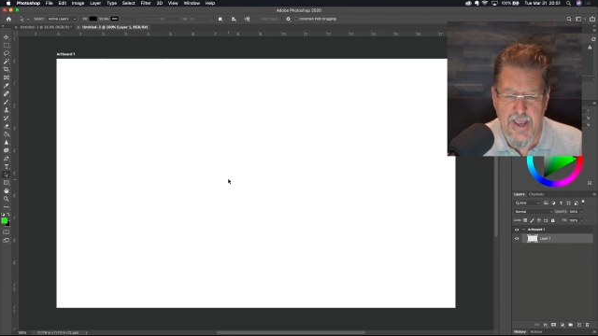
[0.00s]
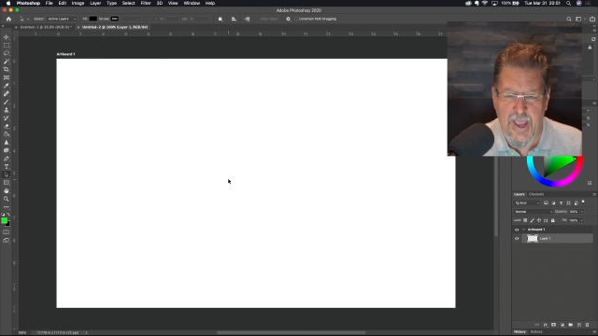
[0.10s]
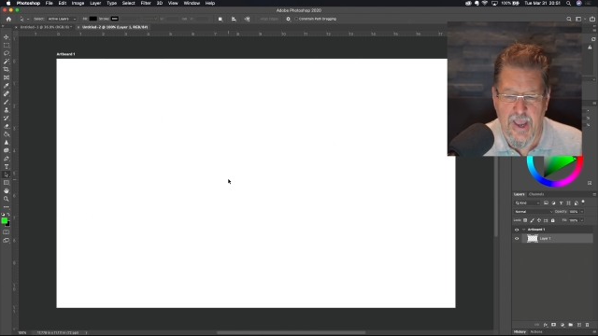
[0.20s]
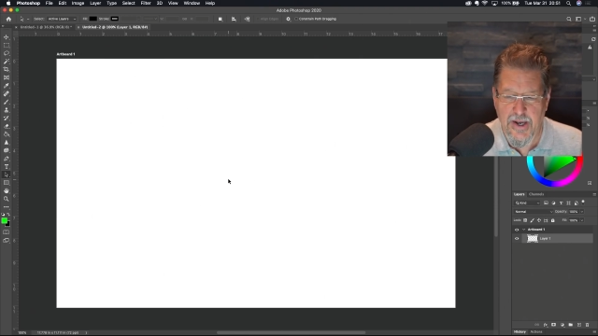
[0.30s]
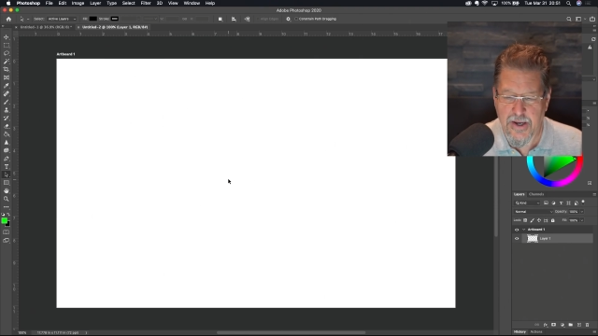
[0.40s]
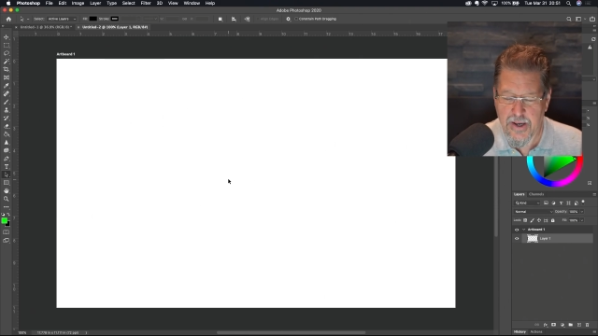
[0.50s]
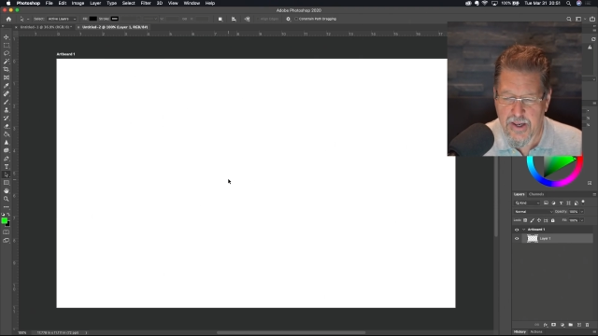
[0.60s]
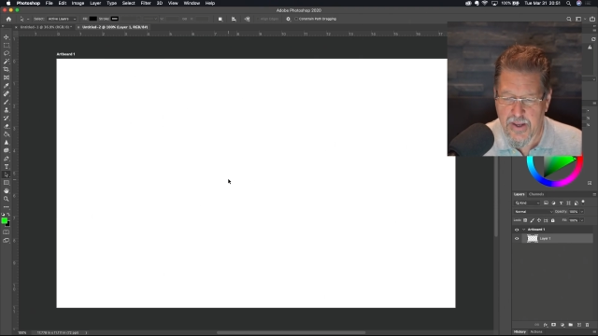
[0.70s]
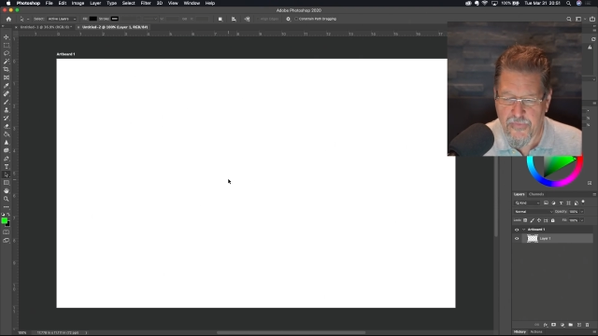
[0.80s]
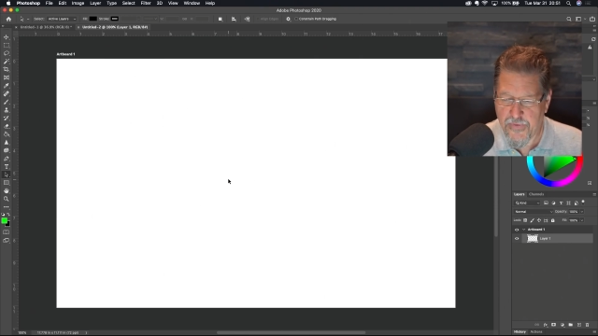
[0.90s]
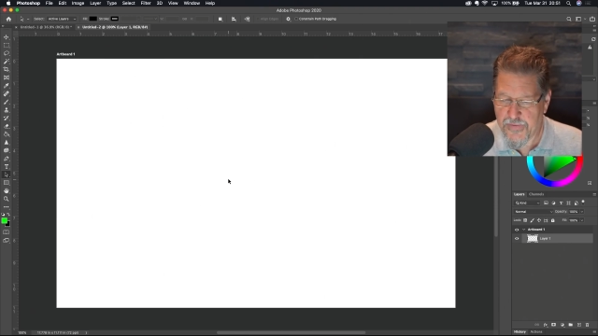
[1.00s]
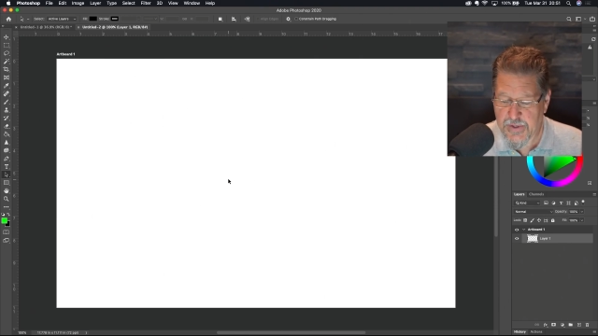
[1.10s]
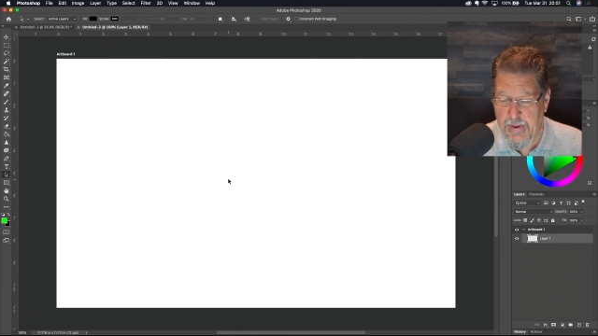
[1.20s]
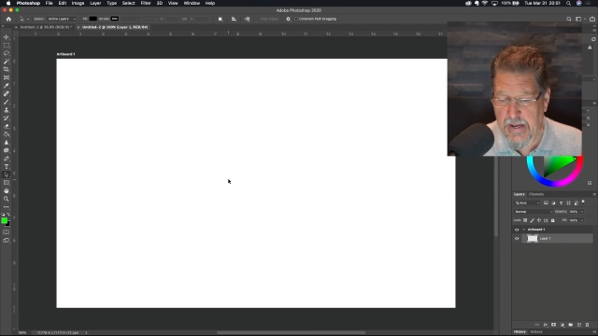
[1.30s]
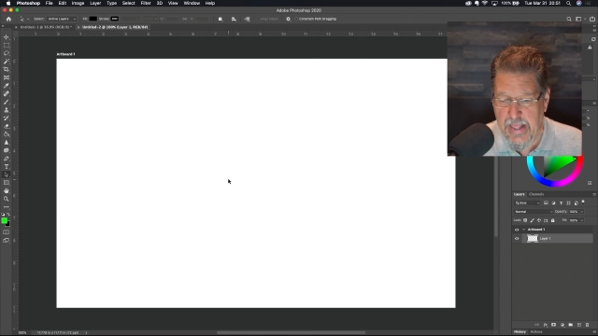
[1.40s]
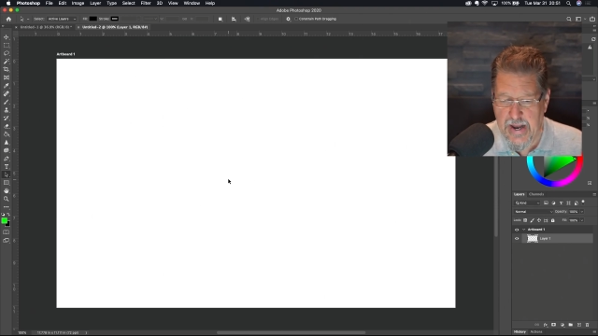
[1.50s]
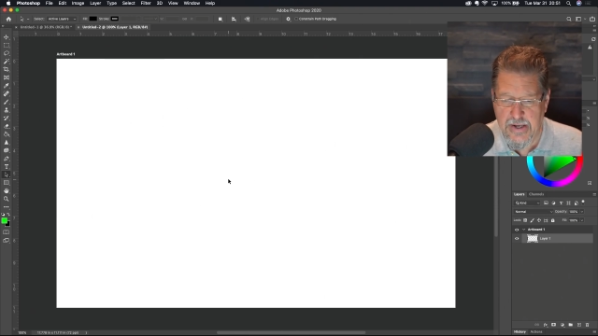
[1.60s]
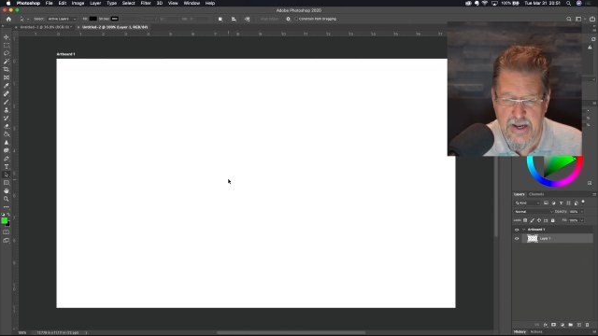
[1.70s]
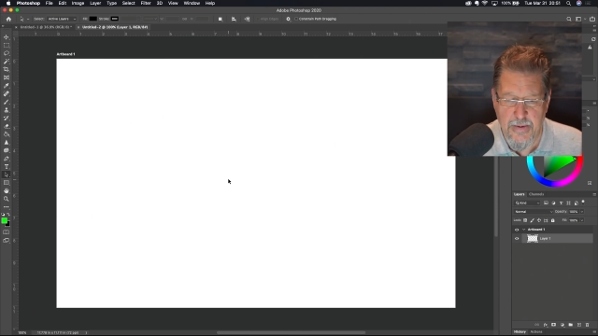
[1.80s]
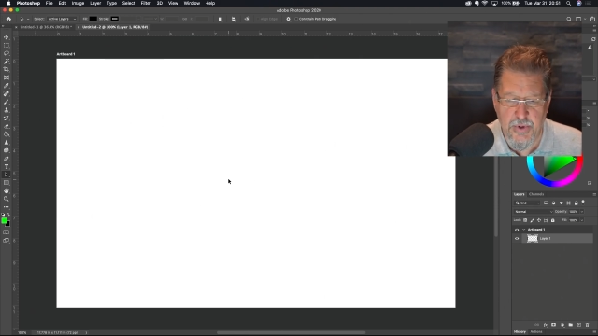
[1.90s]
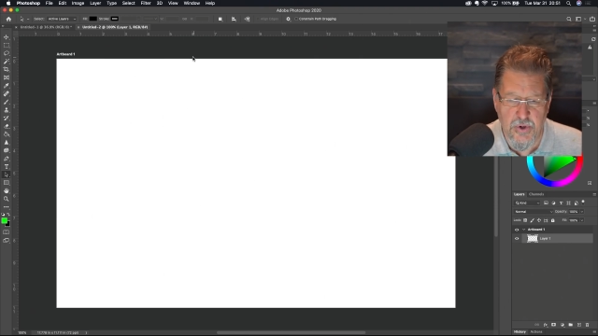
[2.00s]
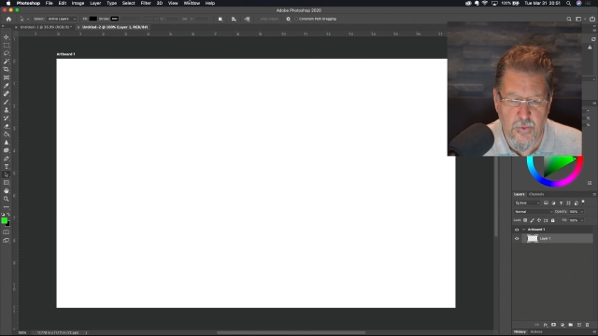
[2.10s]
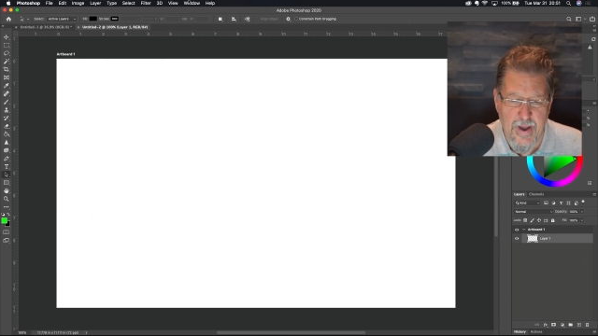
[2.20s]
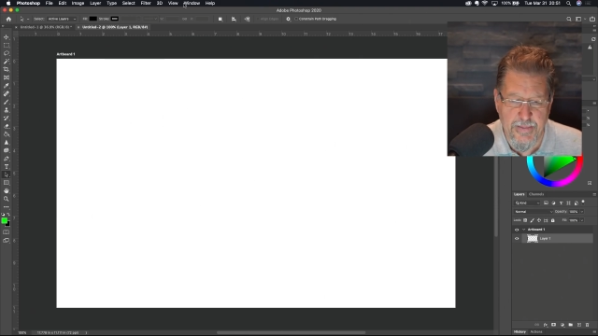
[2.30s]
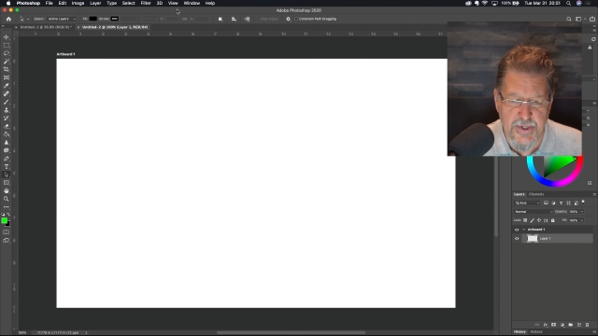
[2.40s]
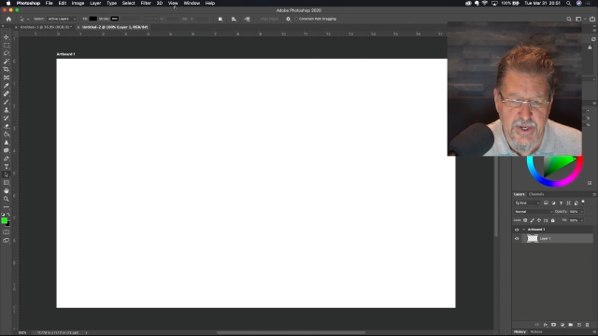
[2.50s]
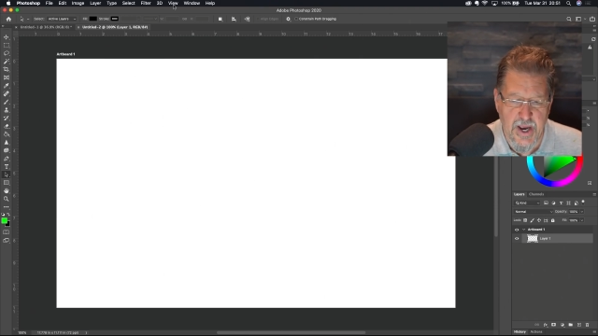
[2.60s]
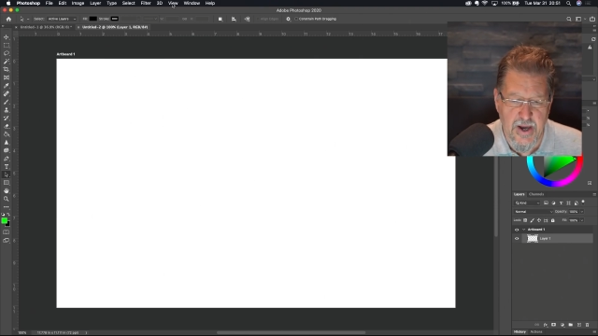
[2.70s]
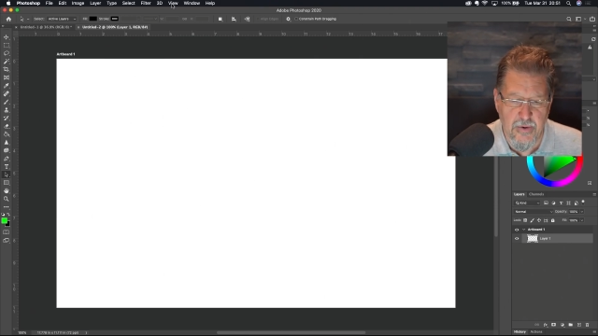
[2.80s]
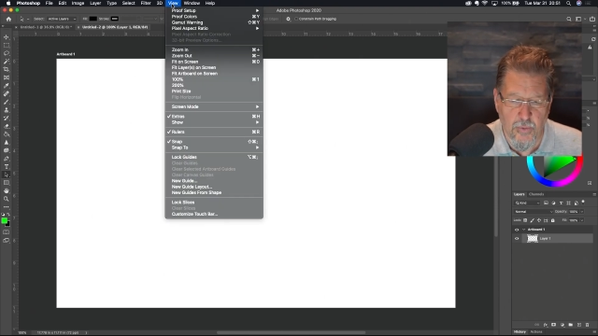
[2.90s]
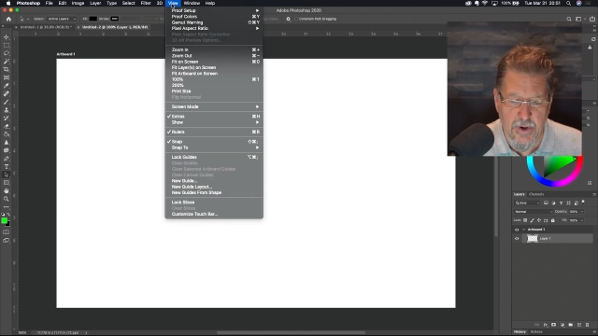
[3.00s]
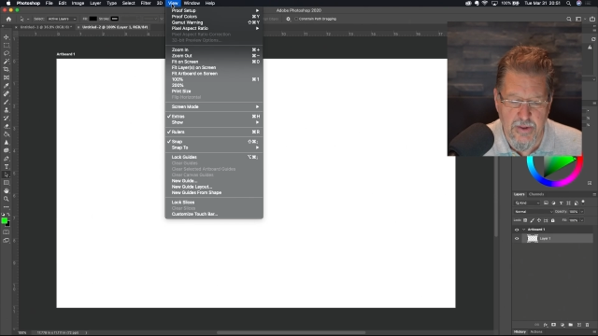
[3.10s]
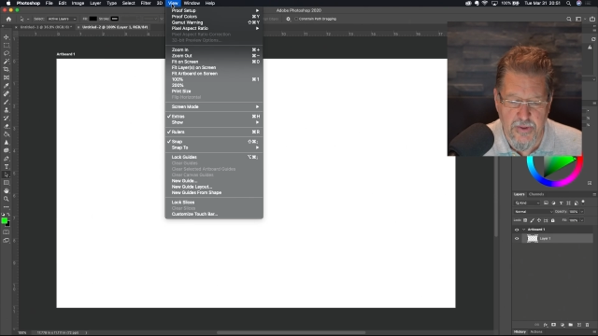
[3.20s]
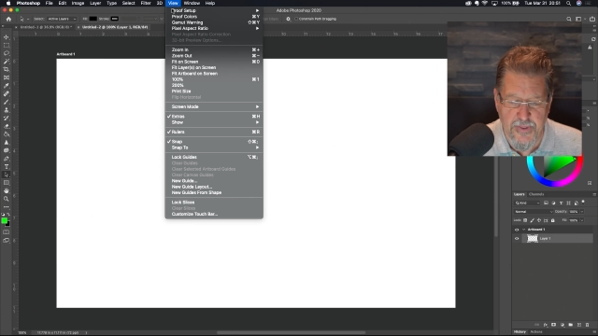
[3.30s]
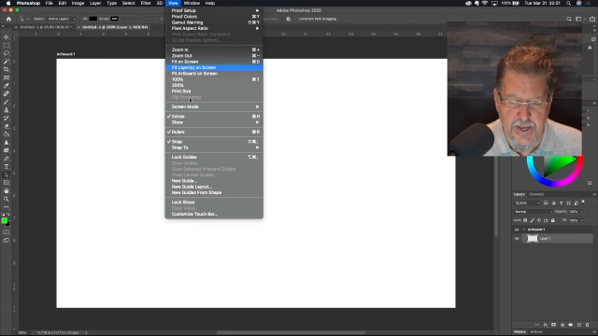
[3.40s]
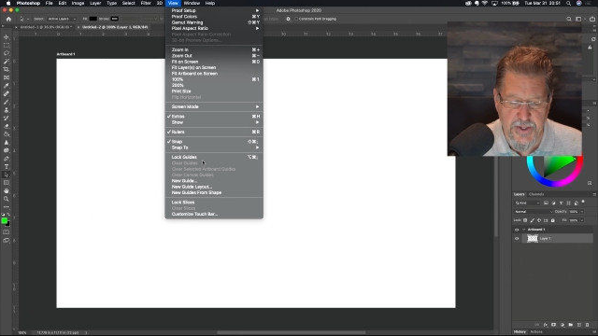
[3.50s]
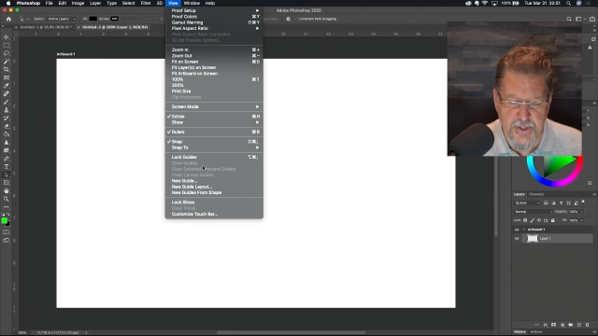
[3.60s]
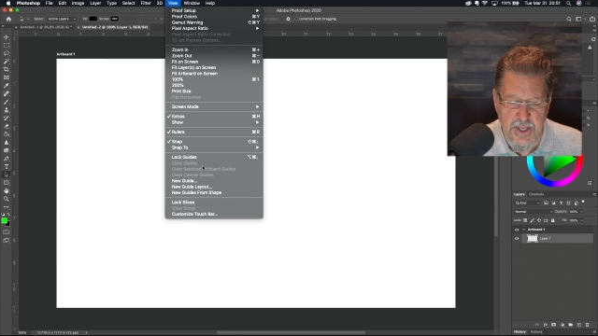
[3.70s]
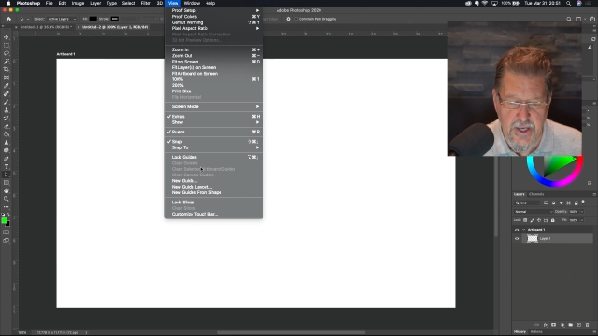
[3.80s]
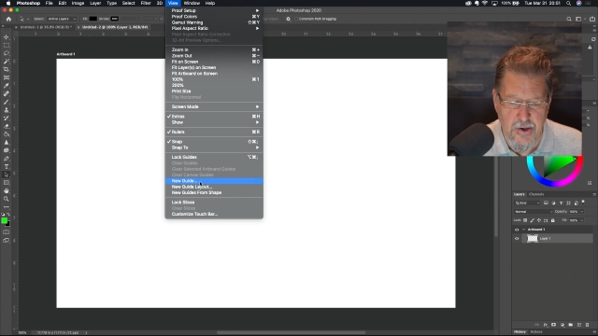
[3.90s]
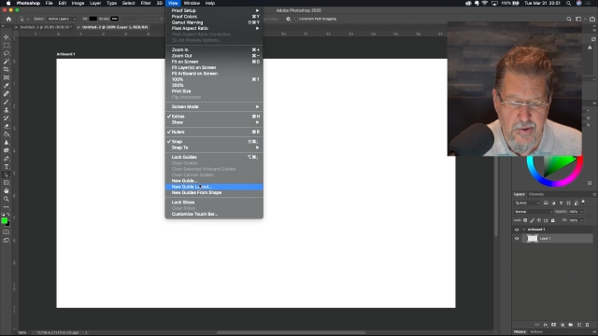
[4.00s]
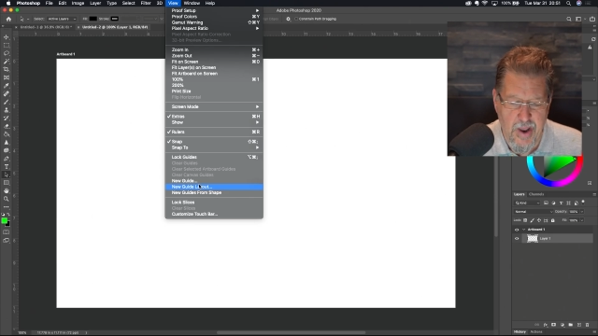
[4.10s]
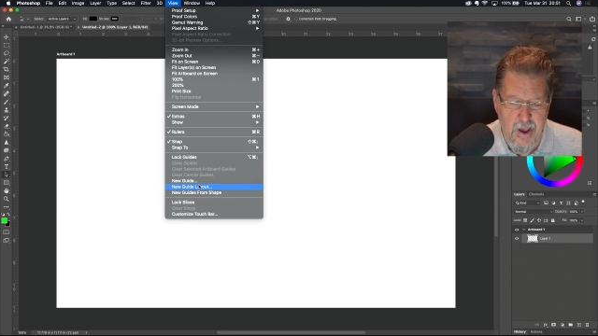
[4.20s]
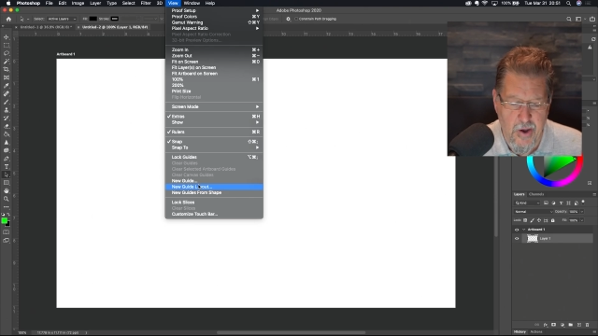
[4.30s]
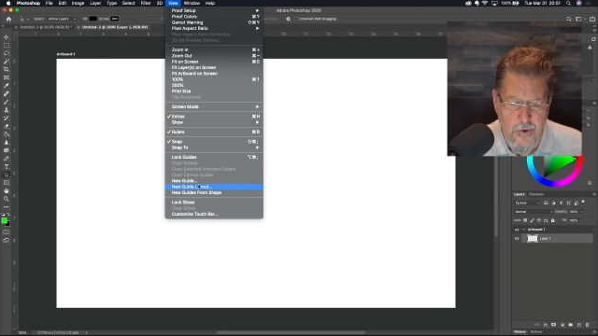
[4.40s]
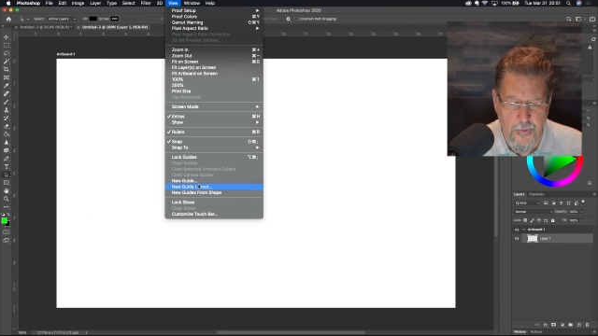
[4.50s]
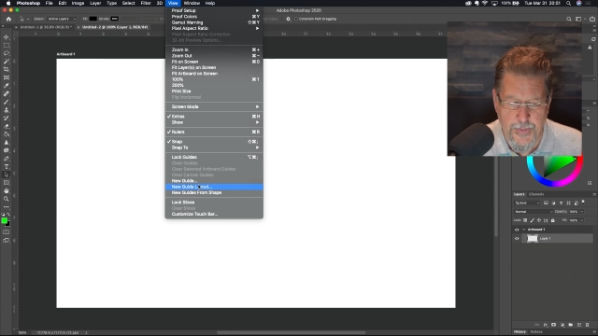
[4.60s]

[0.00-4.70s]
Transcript: And if you've spent a lot of time doing web design, one of the things that you know